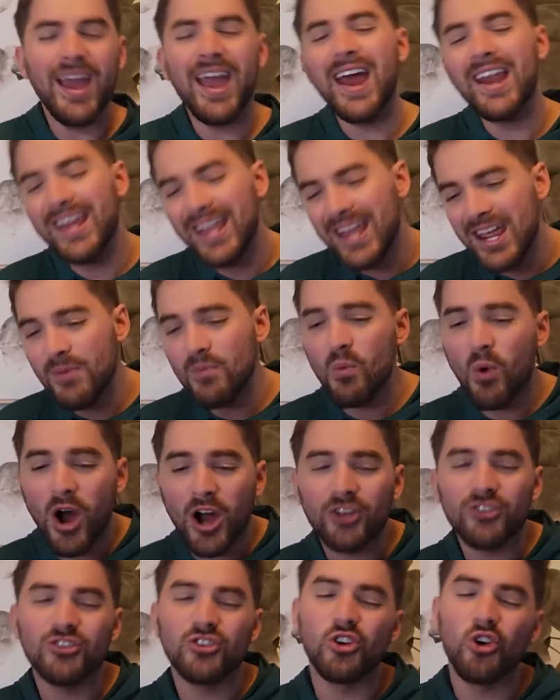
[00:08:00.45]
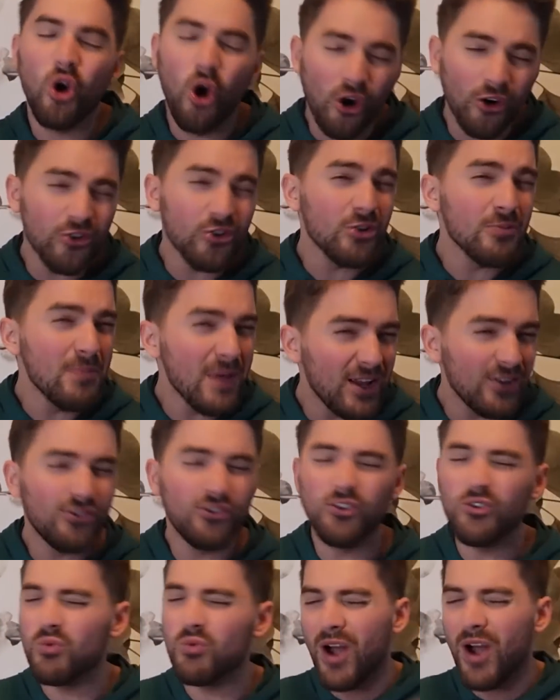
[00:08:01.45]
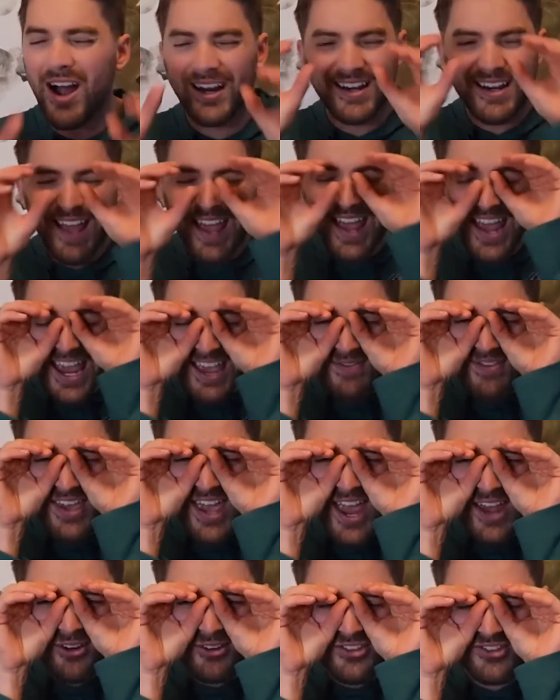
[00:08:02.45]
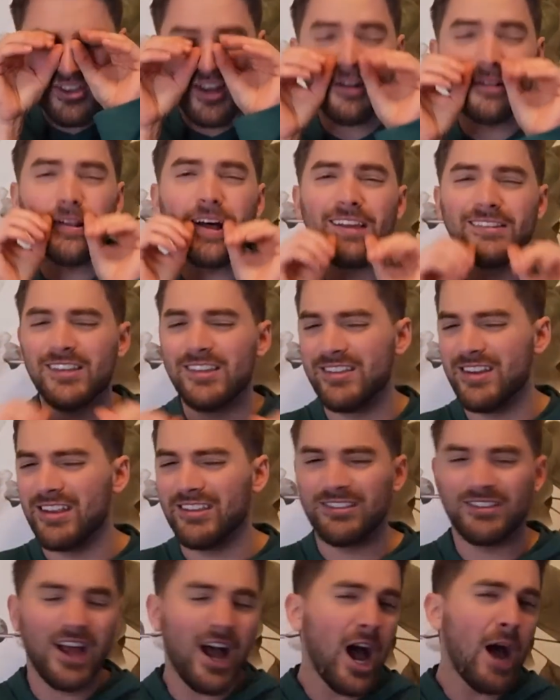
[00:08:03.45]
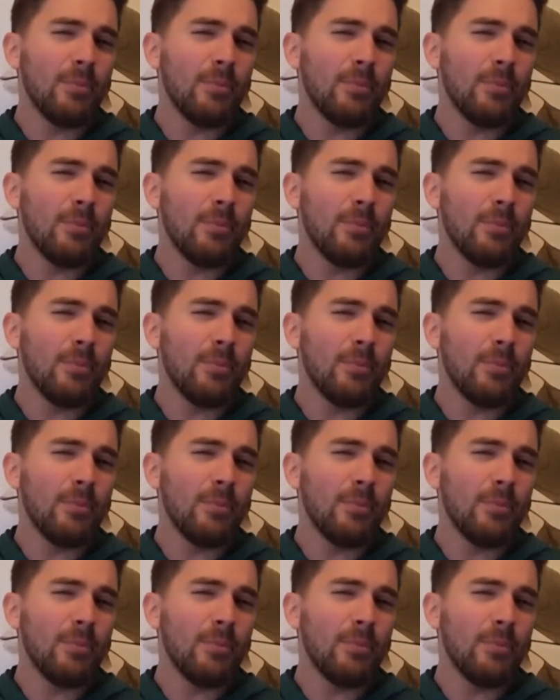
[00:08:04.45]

And in walks Gardner Minshew rocking aviator sunglasses and his Tom